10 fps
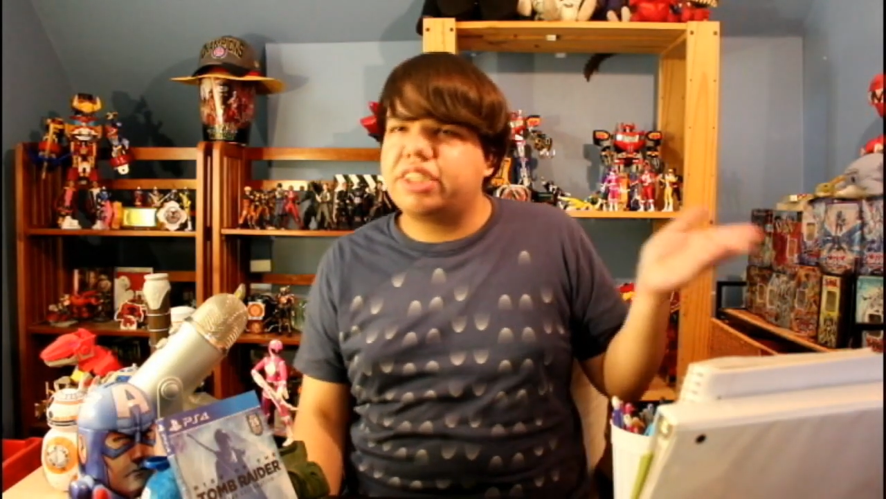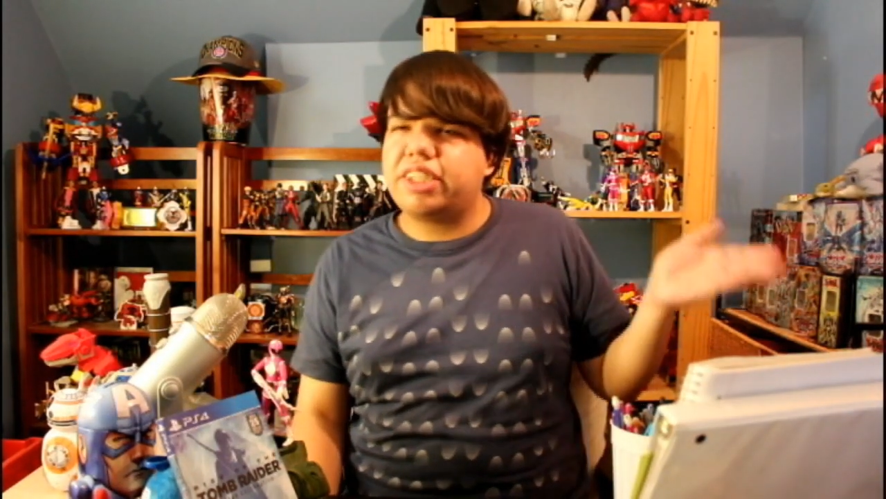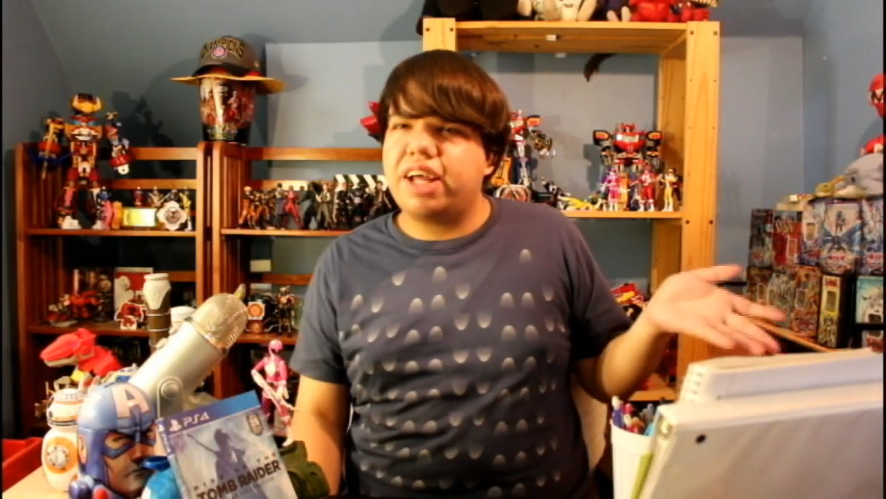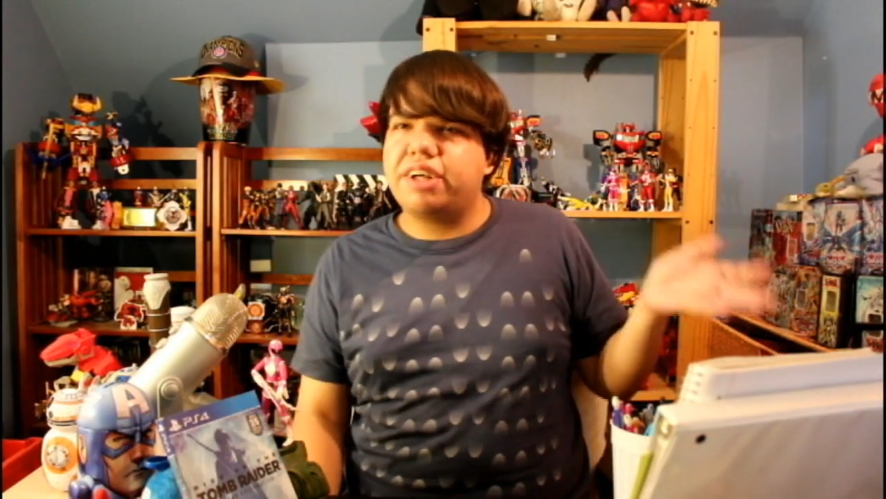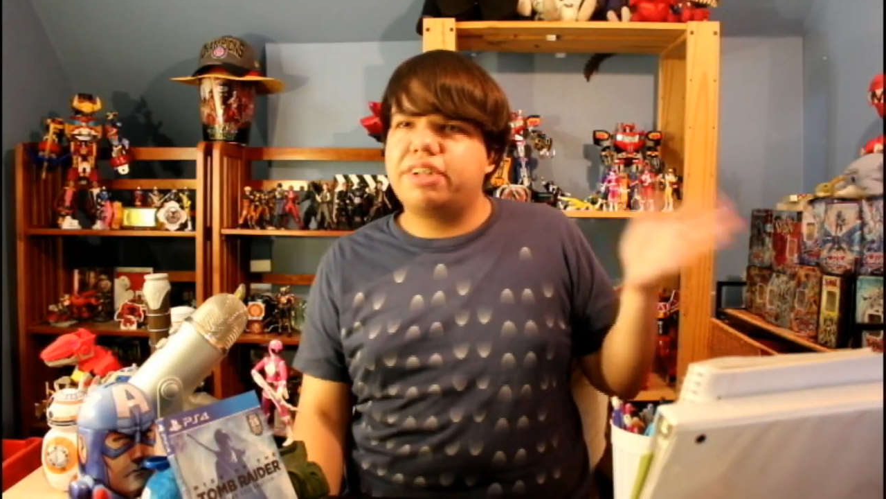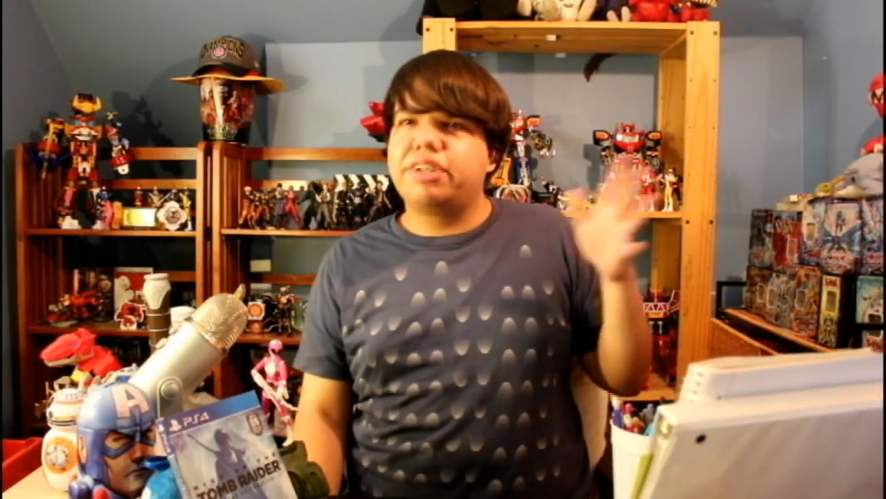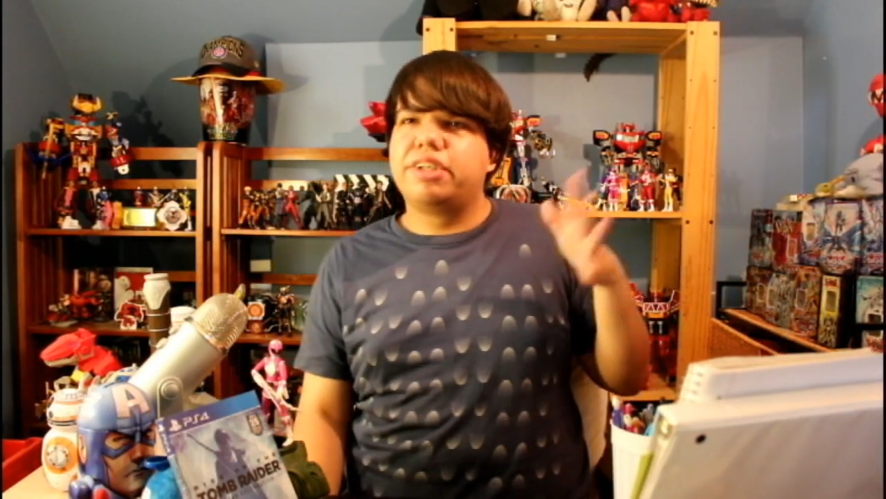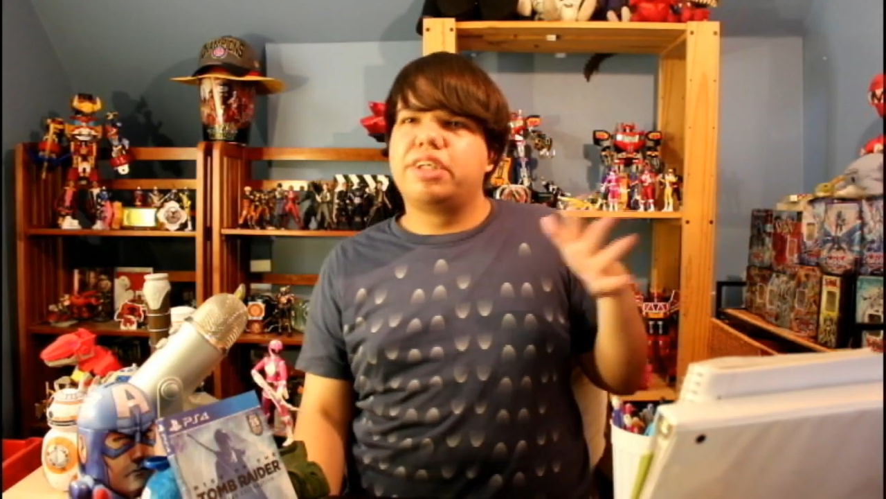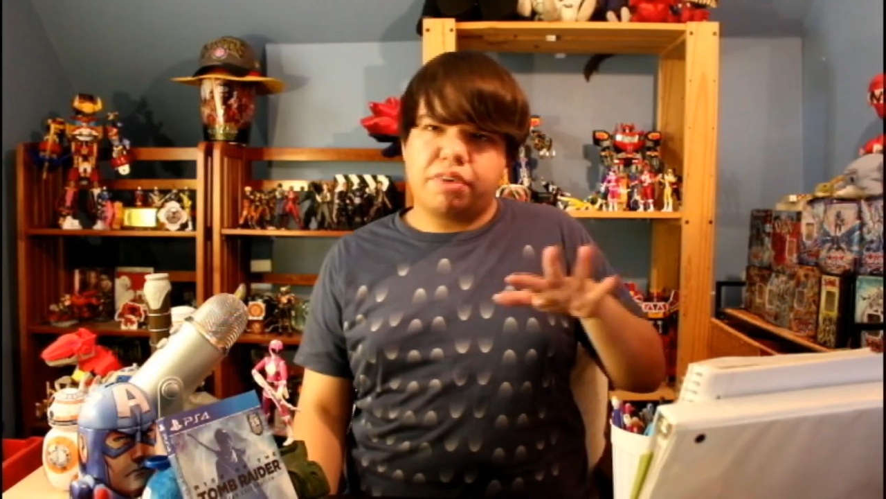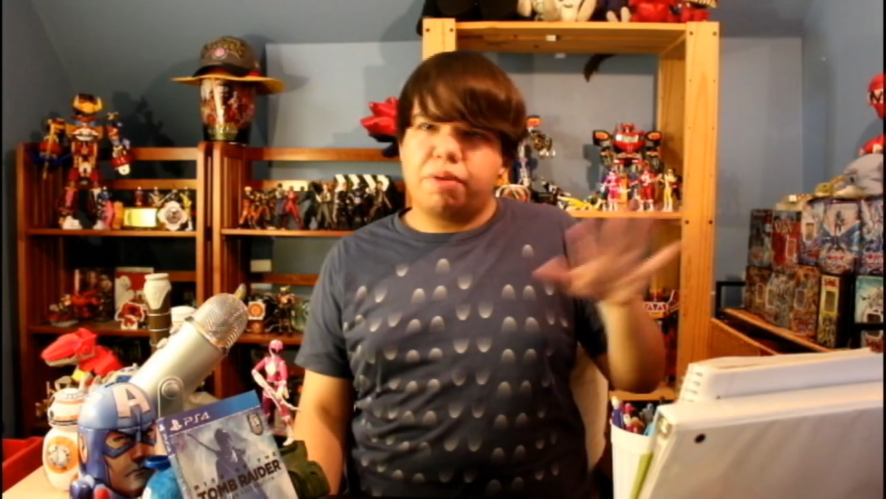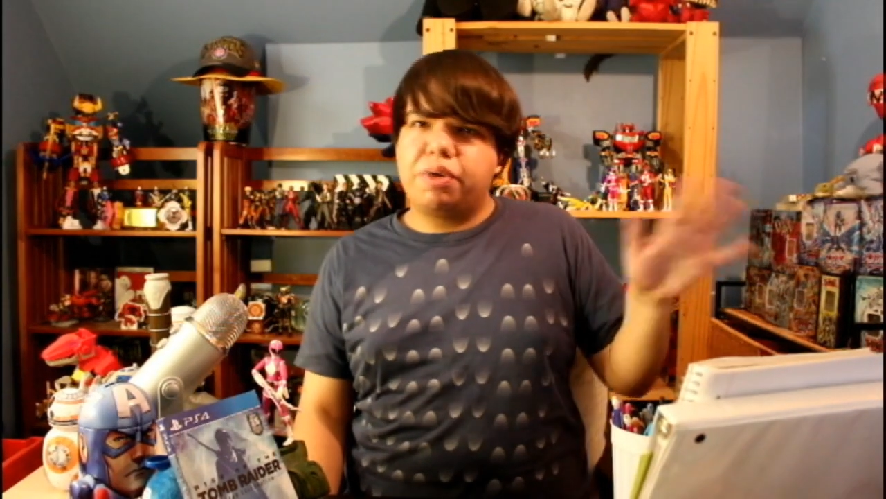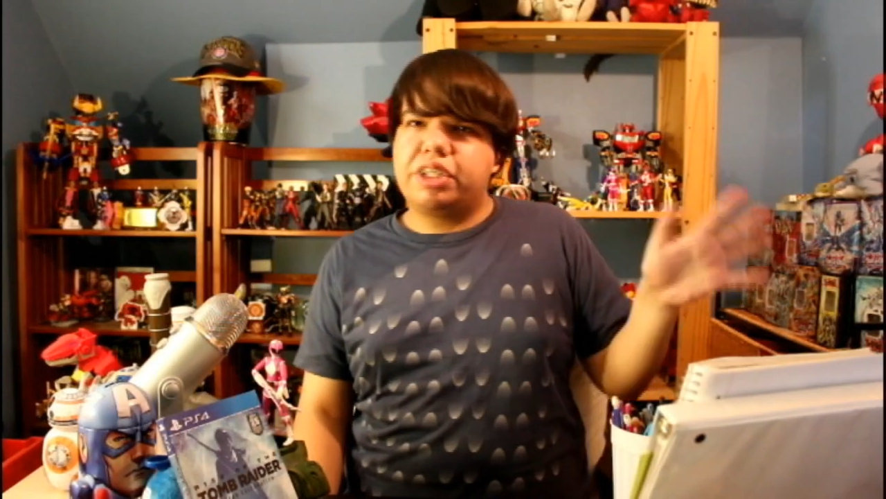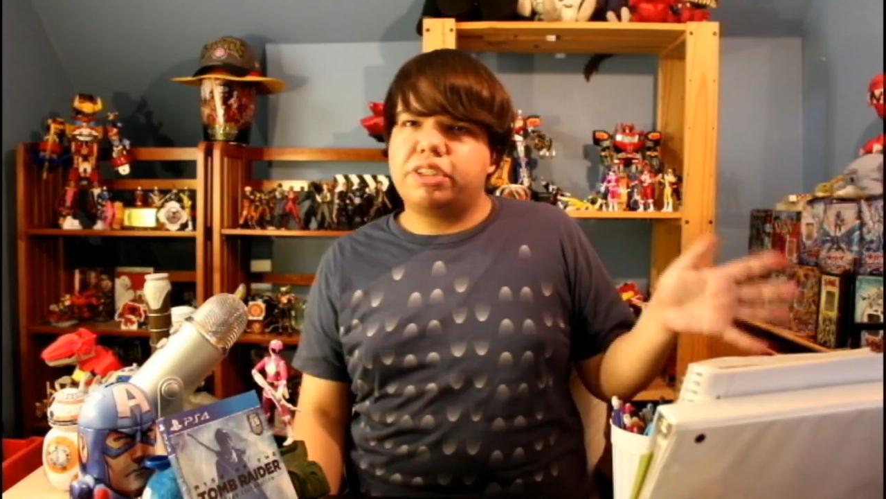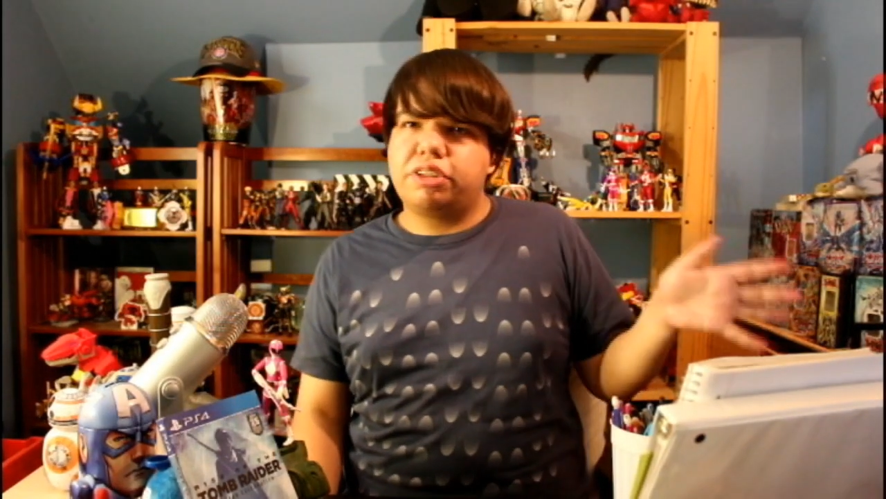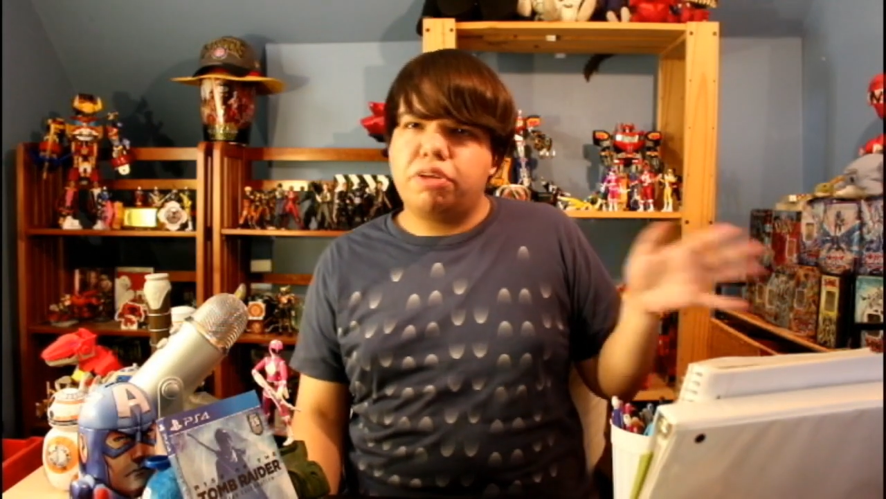style,
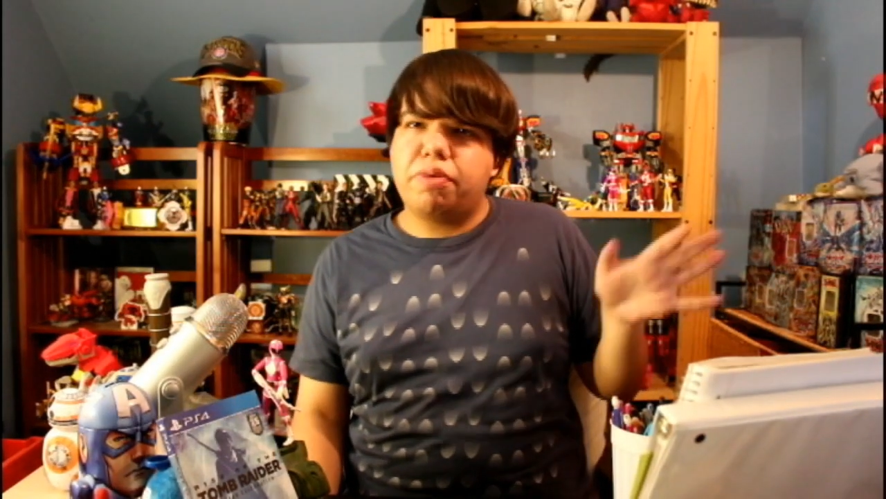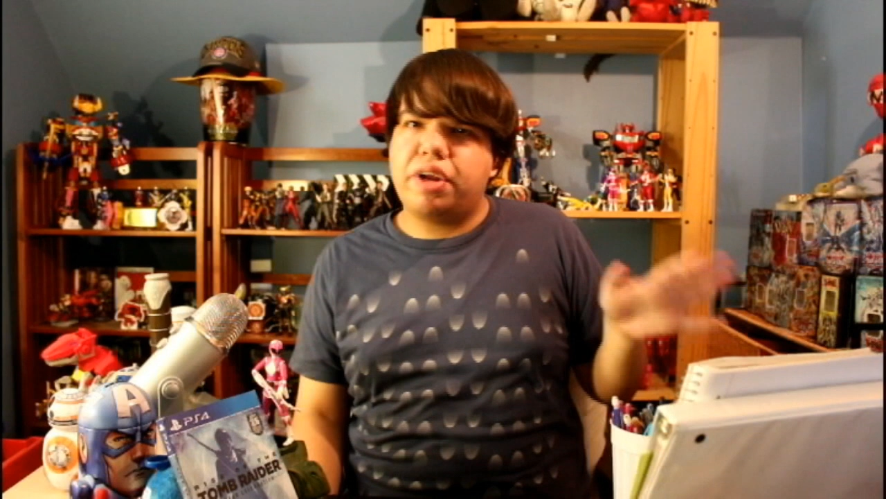original Tomb